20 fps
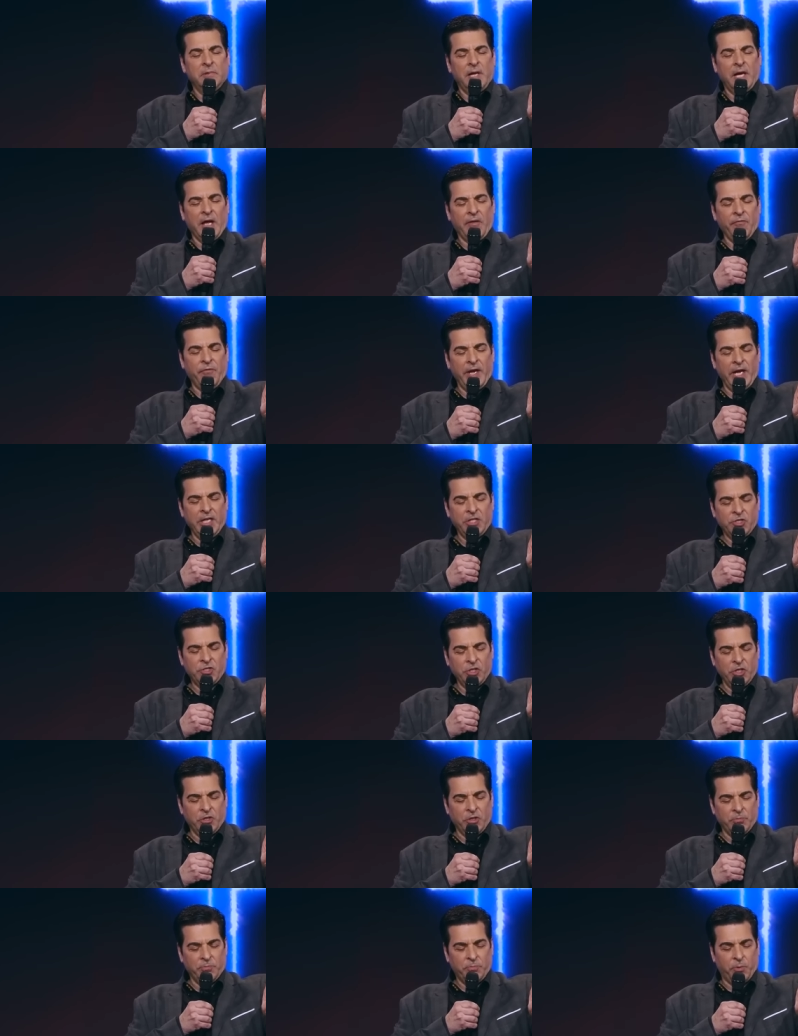and they
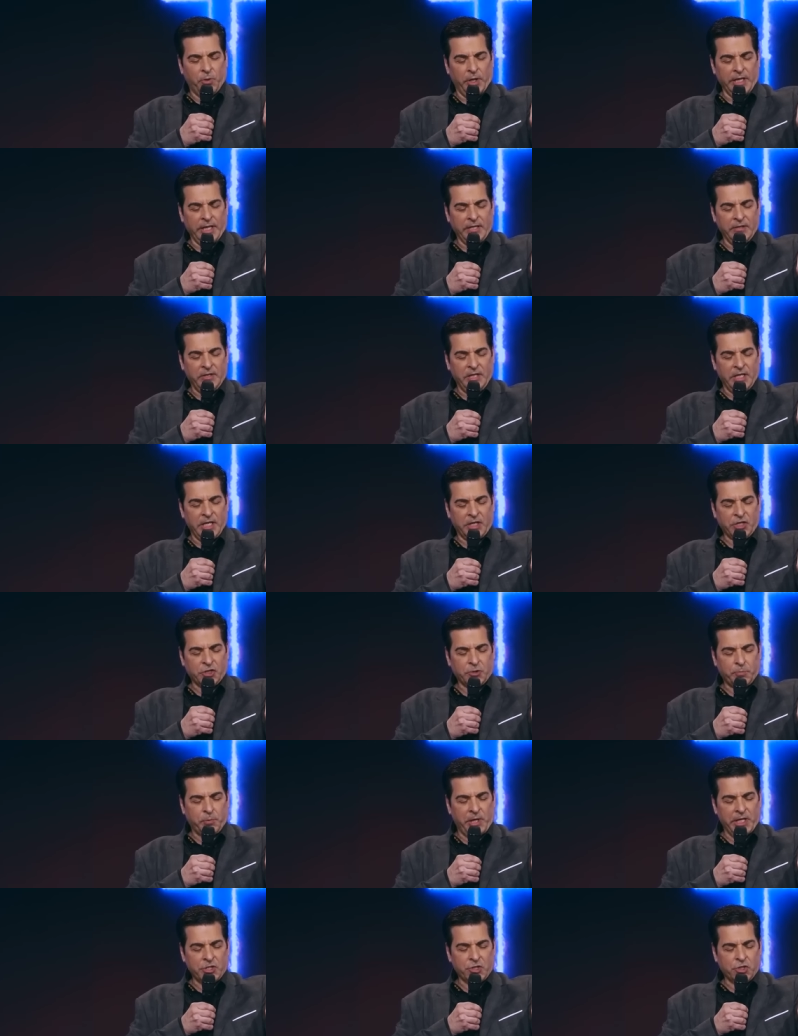shall bring the
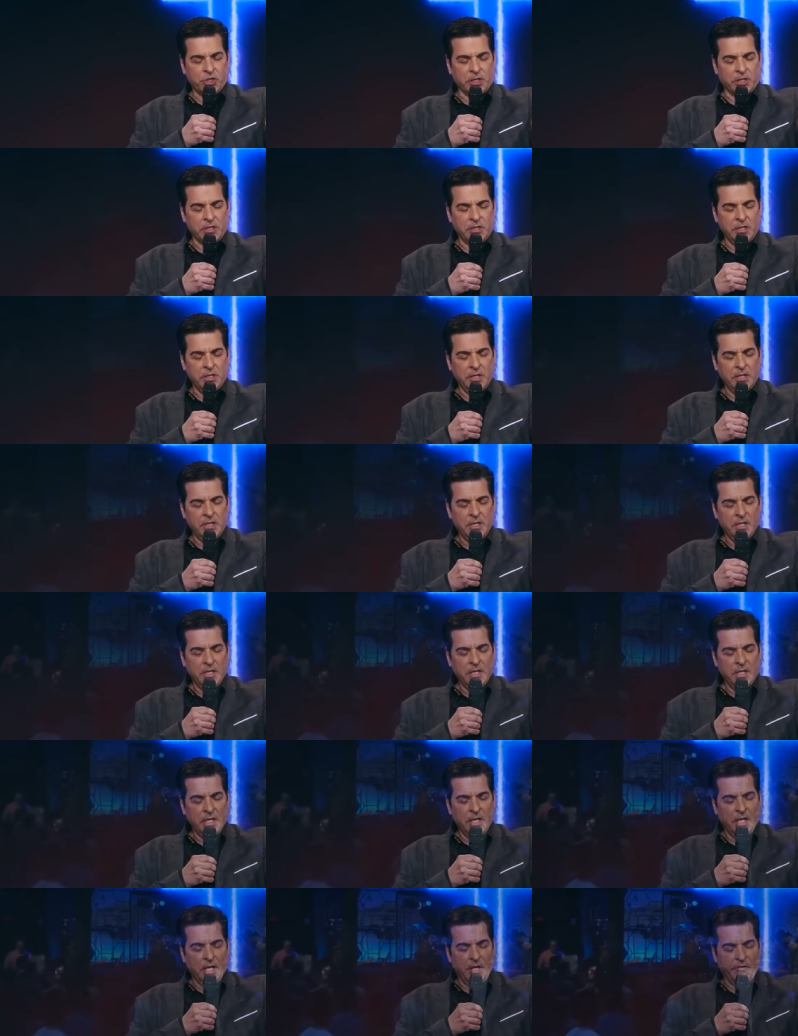expression
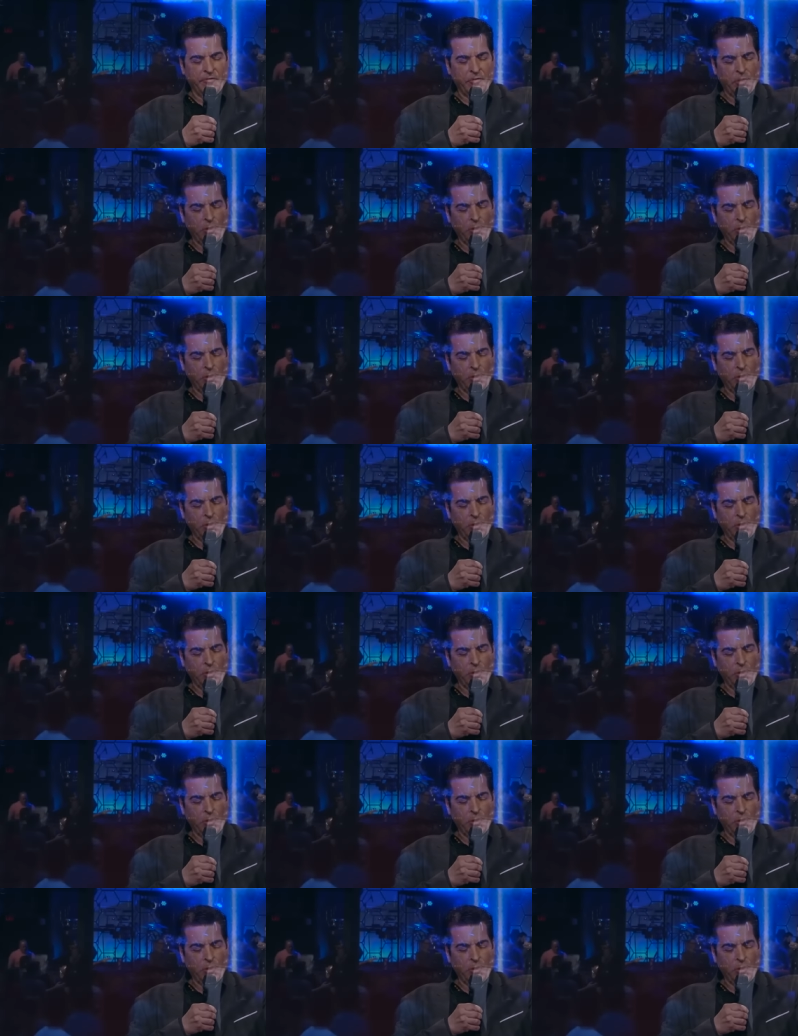of